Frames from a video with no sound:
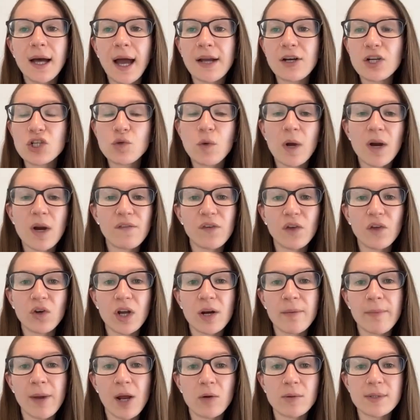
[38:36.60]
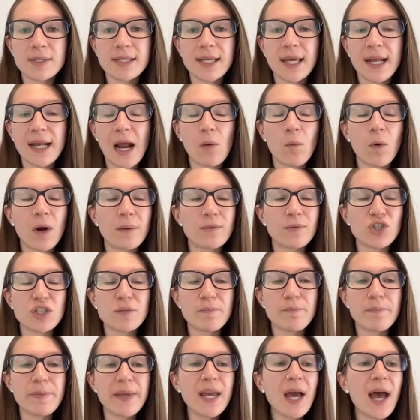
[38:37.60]
I just want to feel good in my own skin. I want to
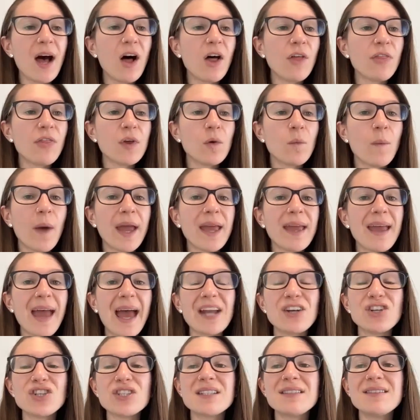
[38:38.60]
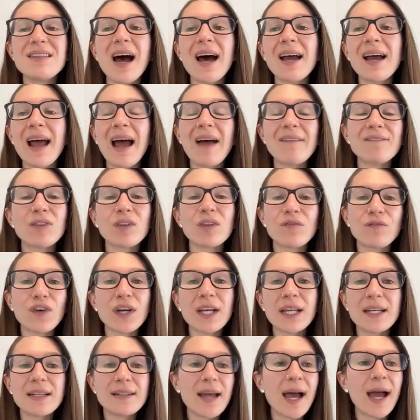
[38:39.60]
just be a healthy weight and just not have to
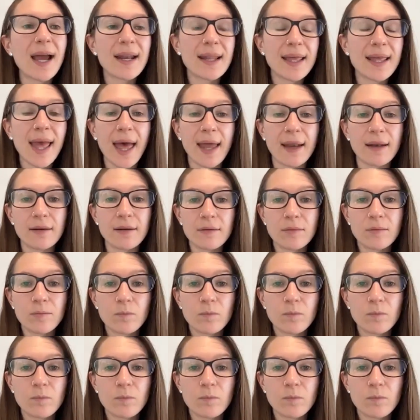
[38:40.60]
freaking diet again.